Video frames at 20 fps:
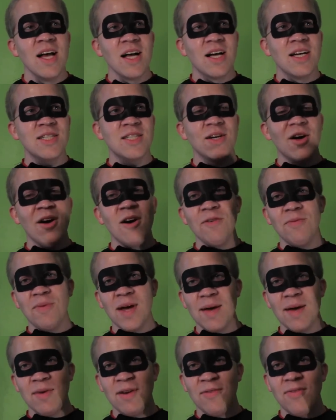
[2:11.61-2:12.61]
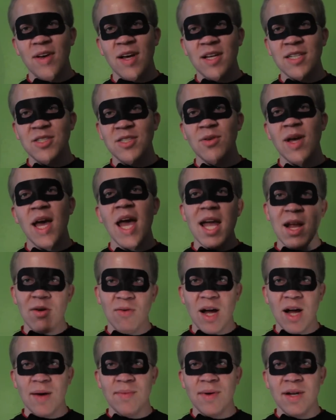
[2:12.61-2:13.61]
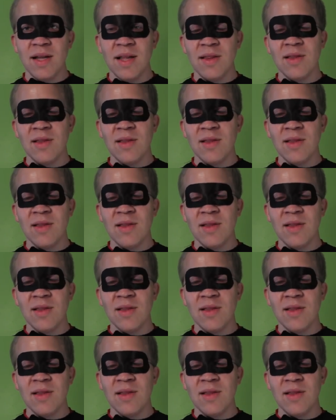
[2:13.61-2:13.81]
Because there are Batman fans who hate Robin,